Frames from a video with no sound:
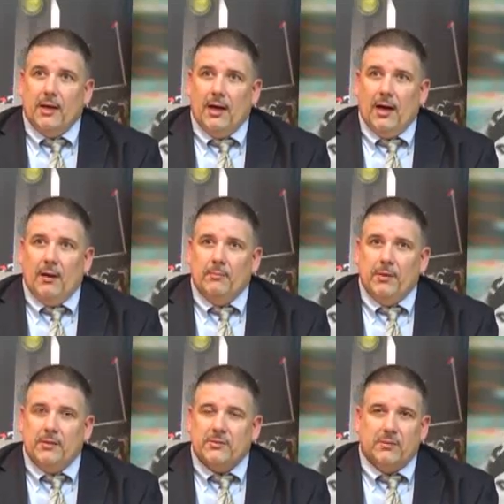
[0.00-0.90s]
Um,
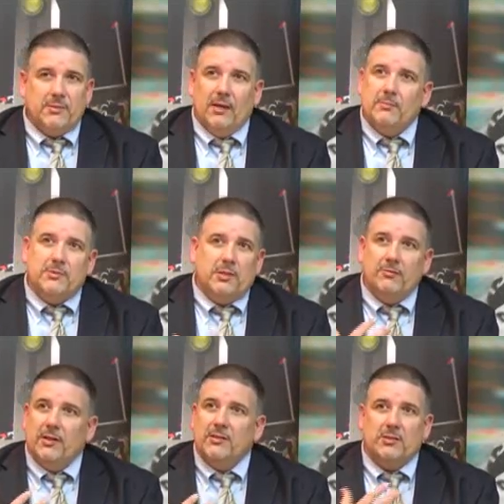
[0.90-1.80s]
that sometimes,
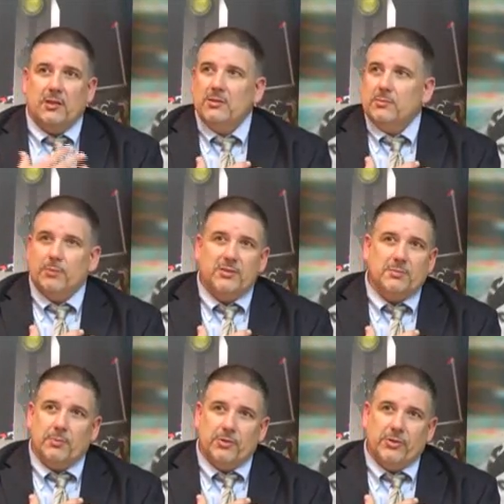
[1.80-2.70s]
even as a, as a
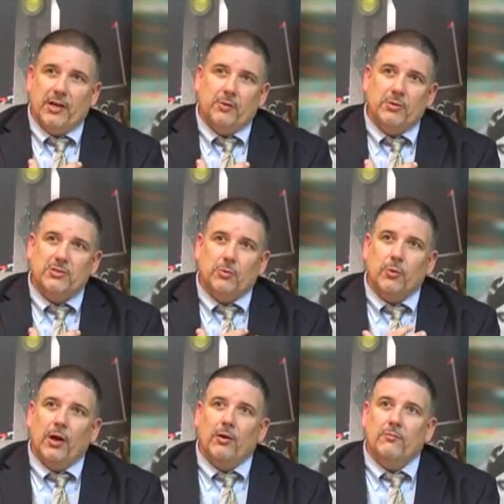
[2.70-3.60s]
principal, you're not always
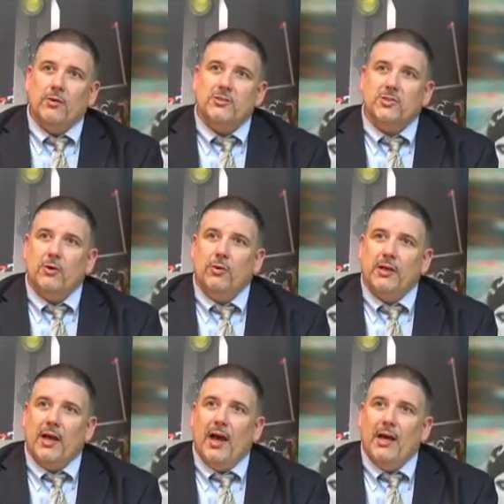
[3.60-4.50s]
aware of what's
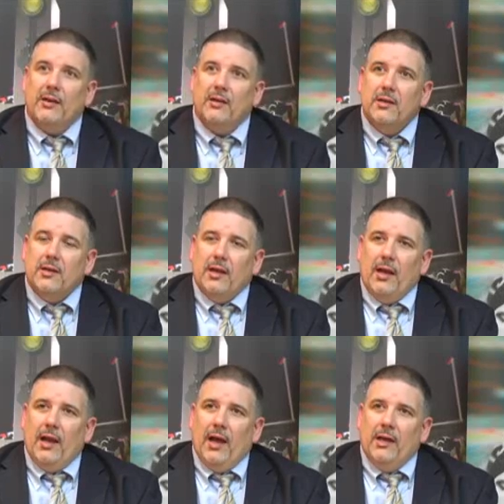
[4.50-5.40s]
going on,
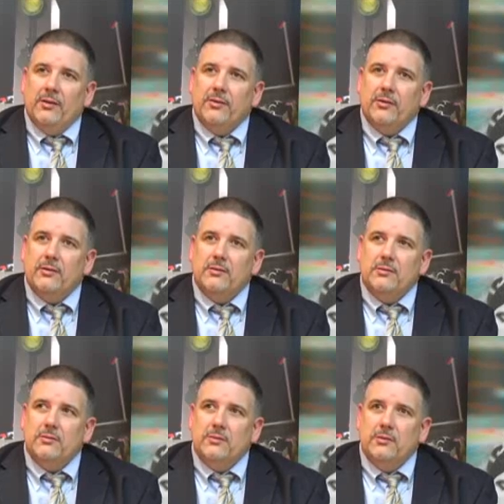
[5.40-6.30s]
and
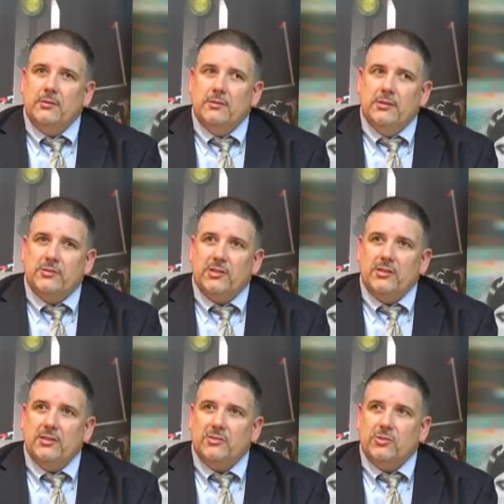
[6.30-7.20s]
you see
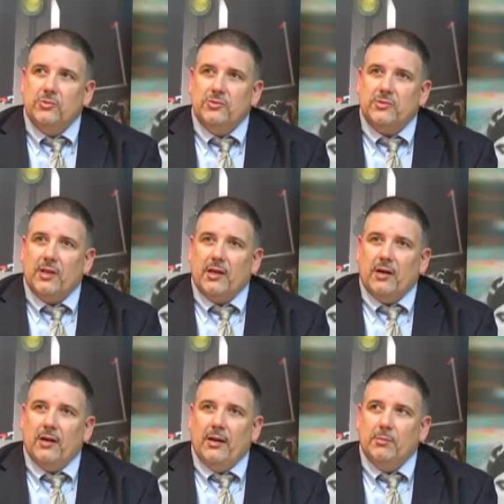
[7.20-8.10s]
these students that
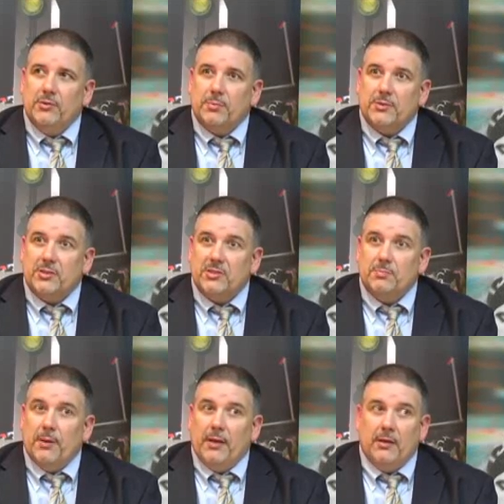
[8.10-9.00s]
are able to
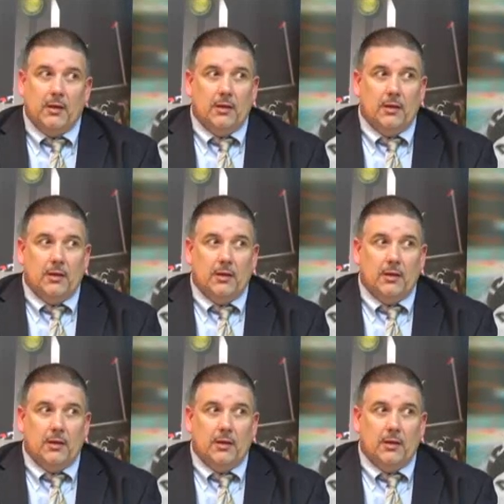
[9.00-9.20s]
participate